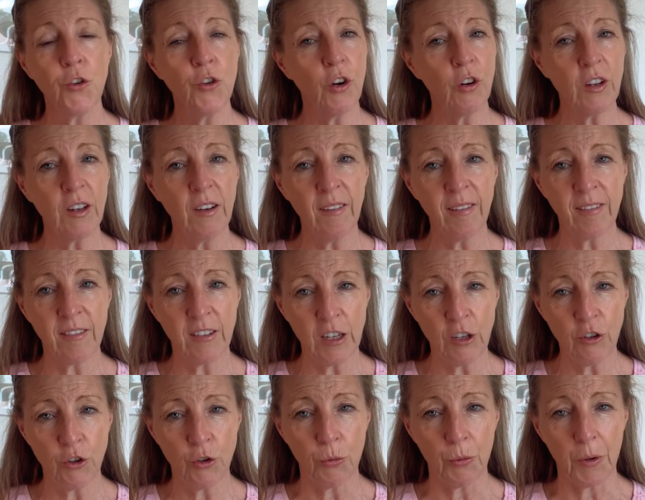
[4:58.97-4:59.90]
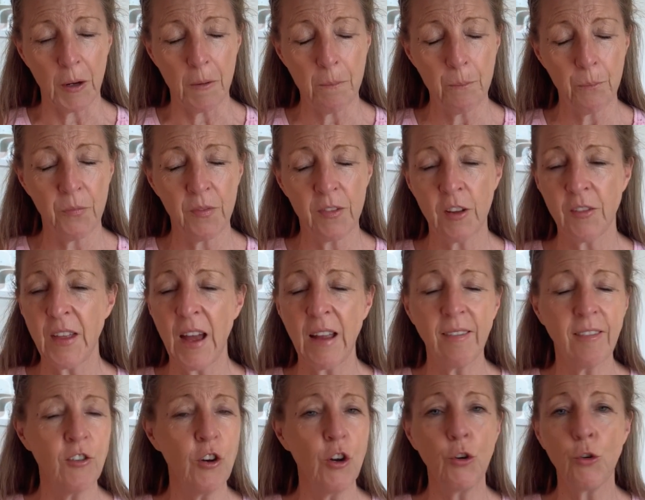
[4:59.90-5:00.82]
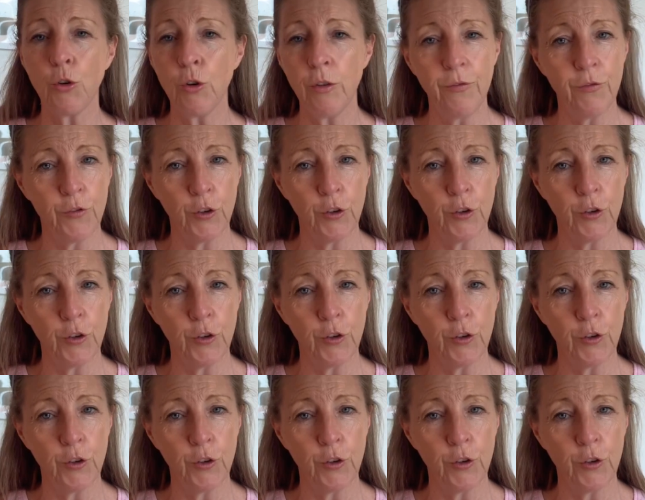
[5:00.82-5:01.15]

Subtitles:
not going to stick to it. So that's no good